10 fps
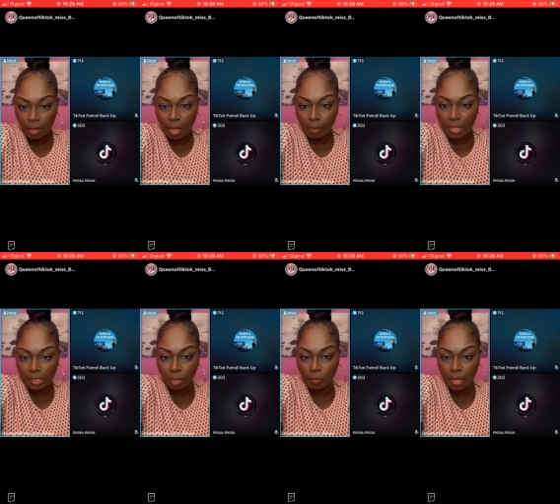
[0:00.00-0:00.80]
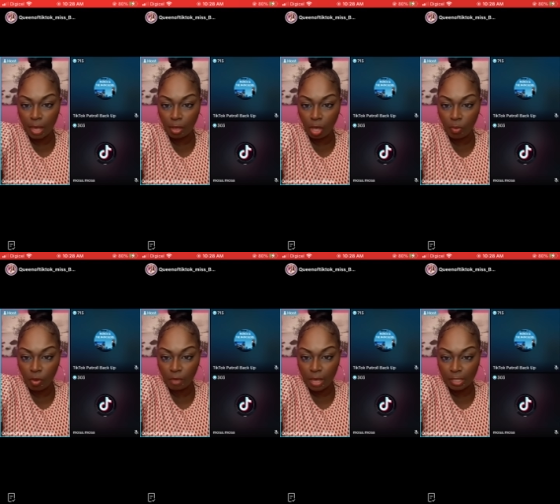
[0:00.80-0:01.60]
Them that something can not come
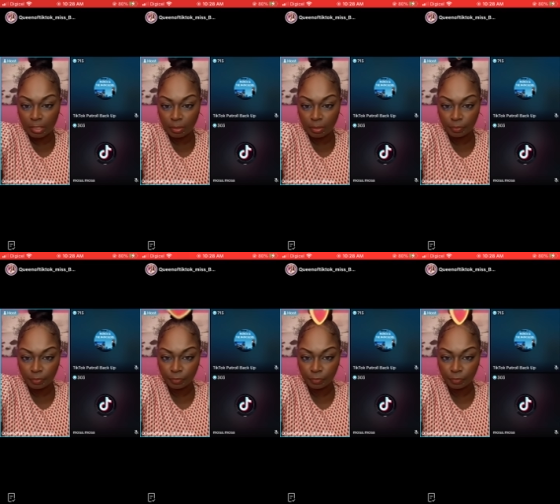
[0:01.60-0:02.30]
over here so